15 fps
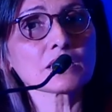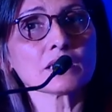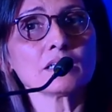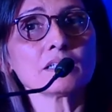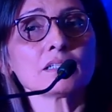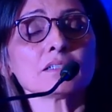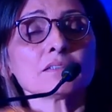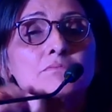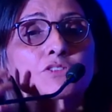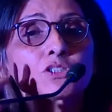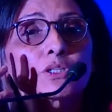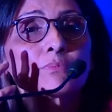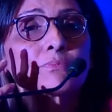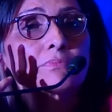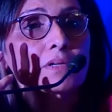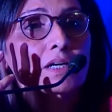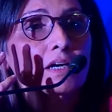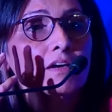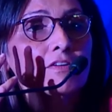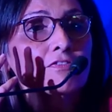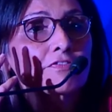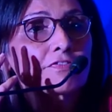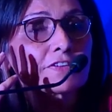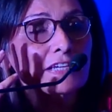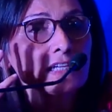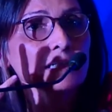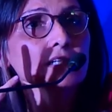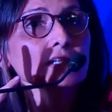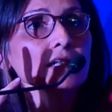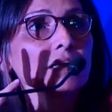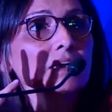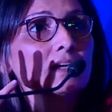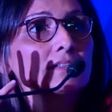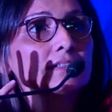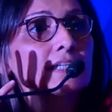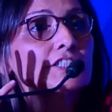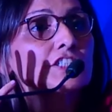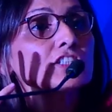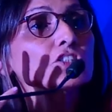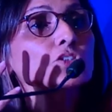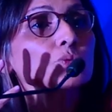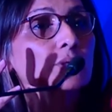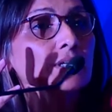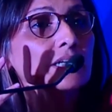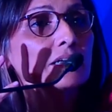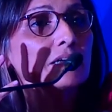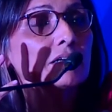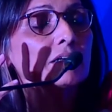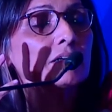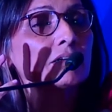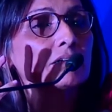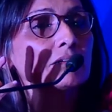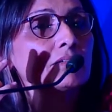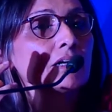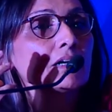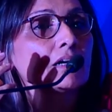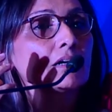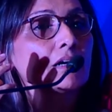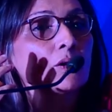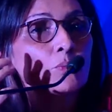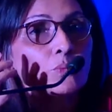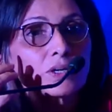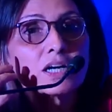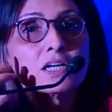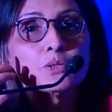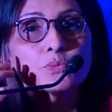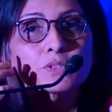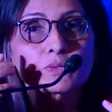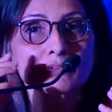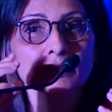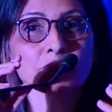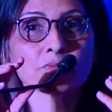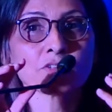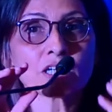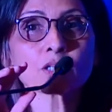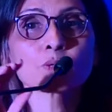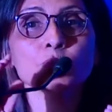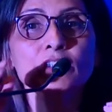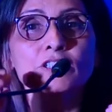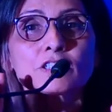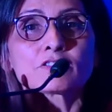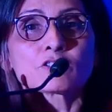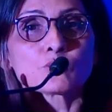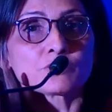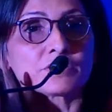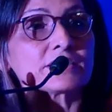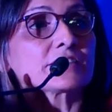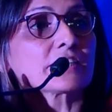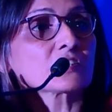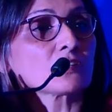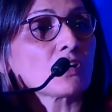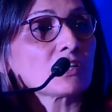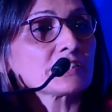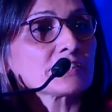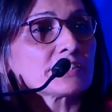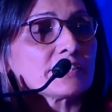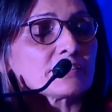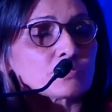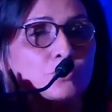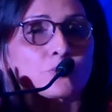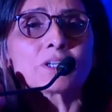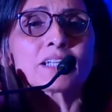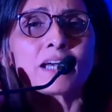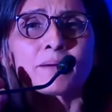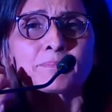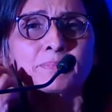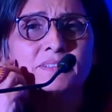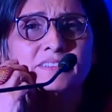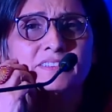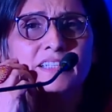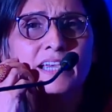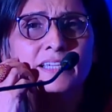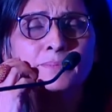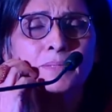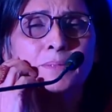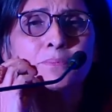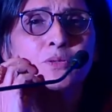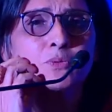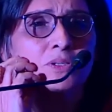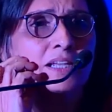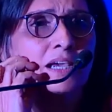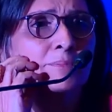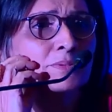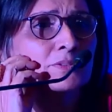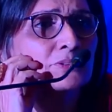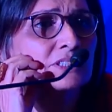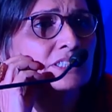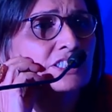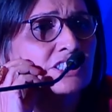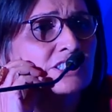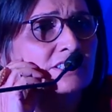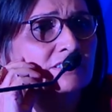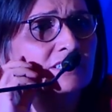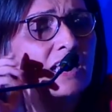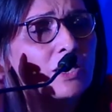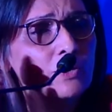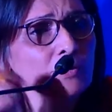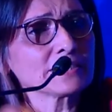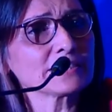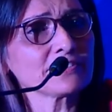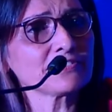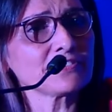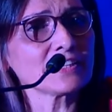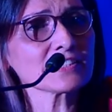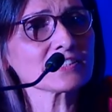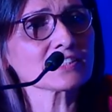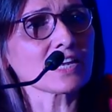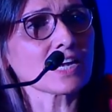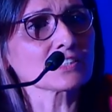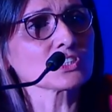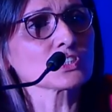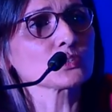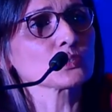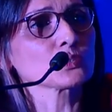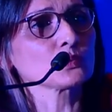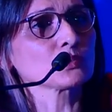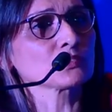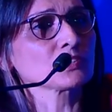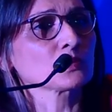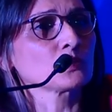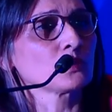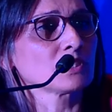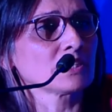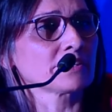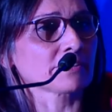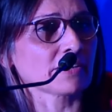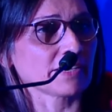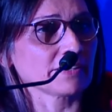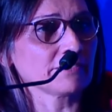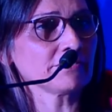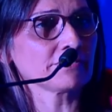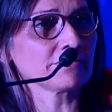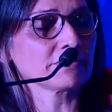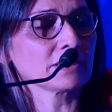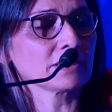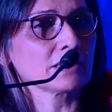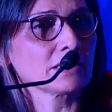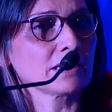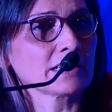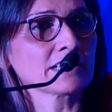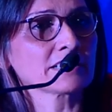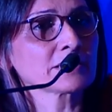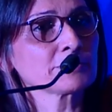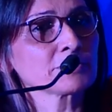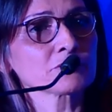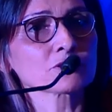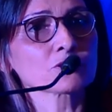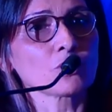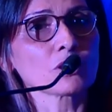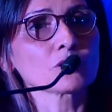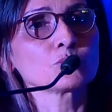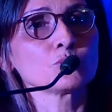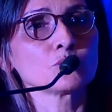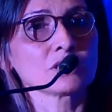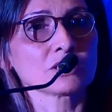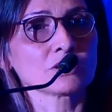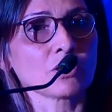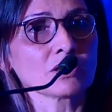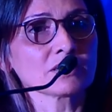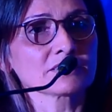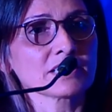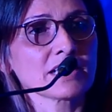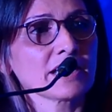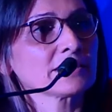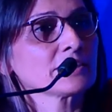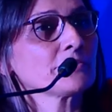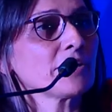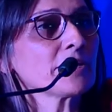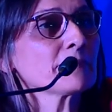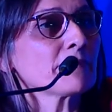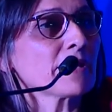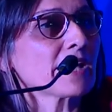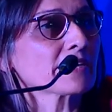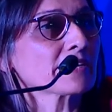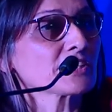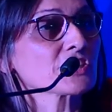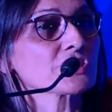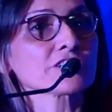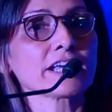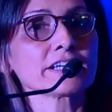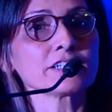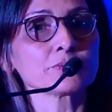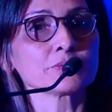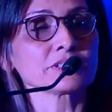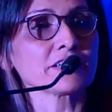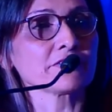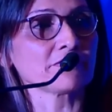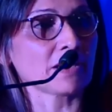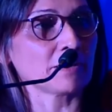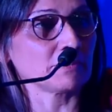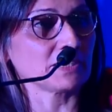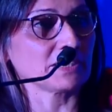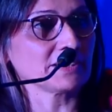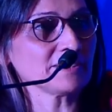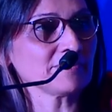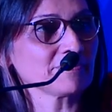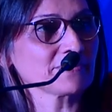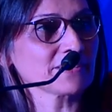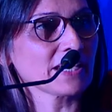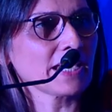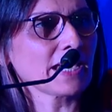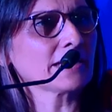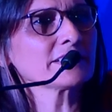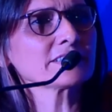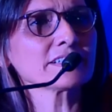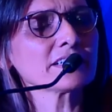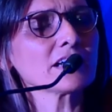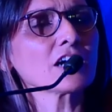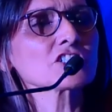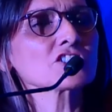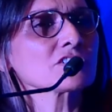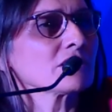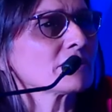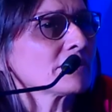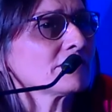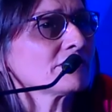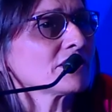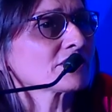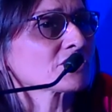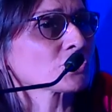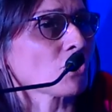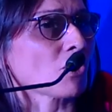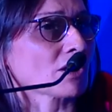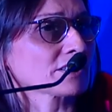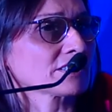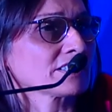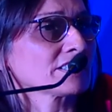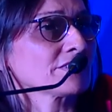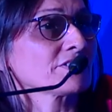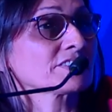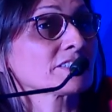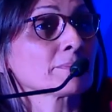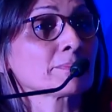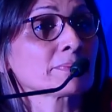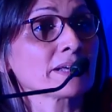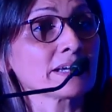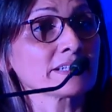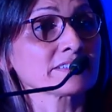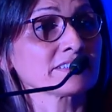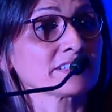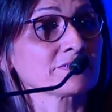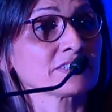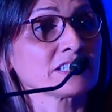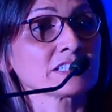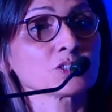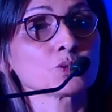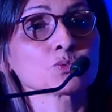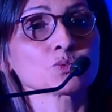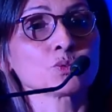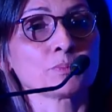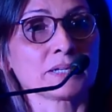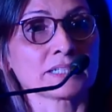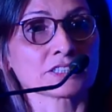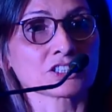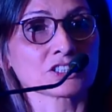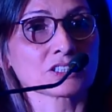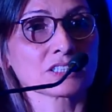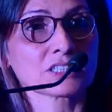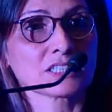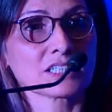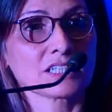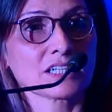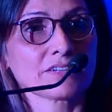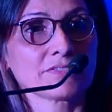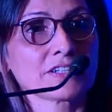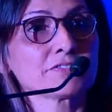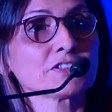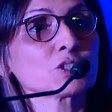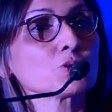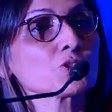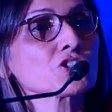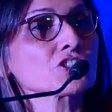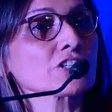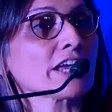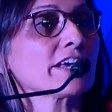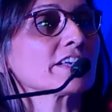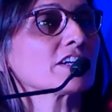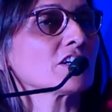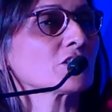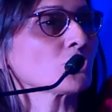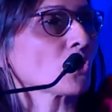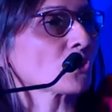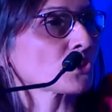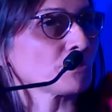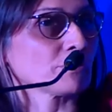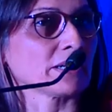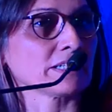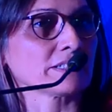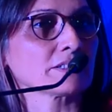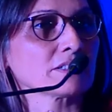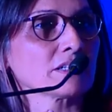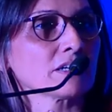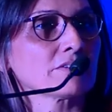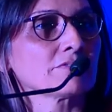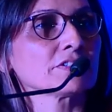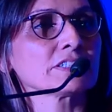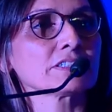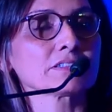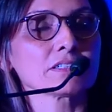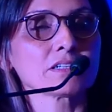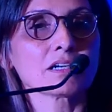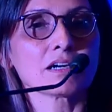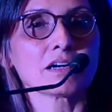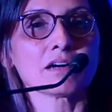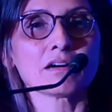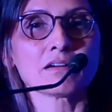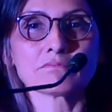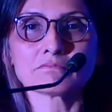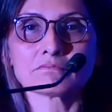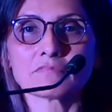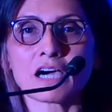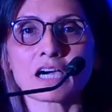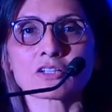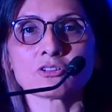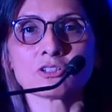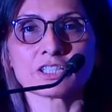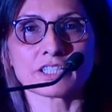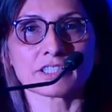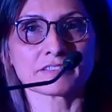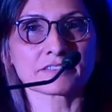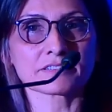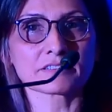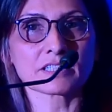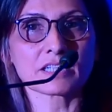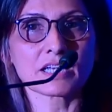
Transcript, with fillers: uh, you know, feel that she's doing a work, we, a work which is using technology. And so what happens? I remember what happened with the teachers. When they first started to use the Google Drive, at that time it was called Google Docs, they went back and shared it with their family. And they said our children were shocked and they were surprised that we knew so much. When we could share a document with uh, our colleagues.